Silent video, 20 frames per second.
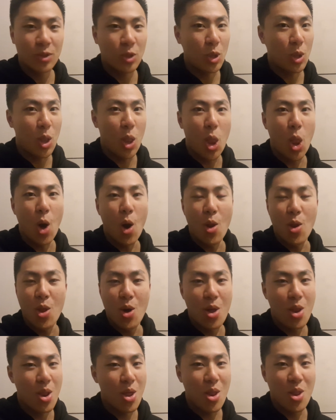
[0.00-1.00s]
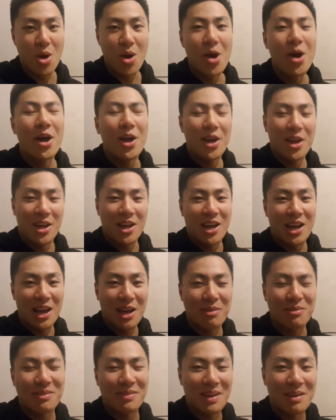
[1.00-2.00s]
No, no, no, no.
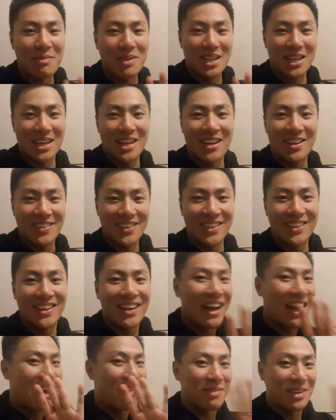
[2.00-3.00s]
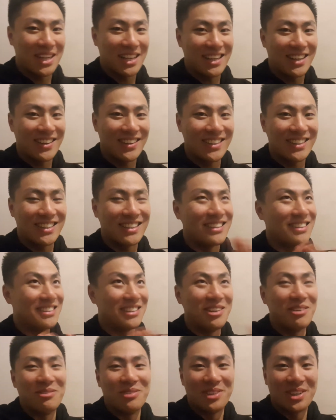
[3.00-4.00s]
I'm gonna get out of here. I'm gonna get out of here.
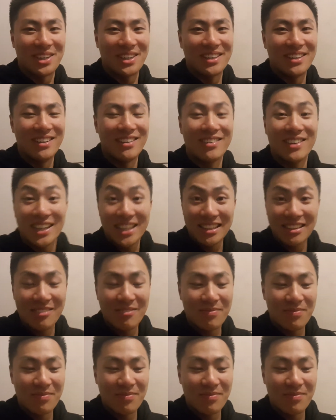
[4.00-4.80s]
No more, right?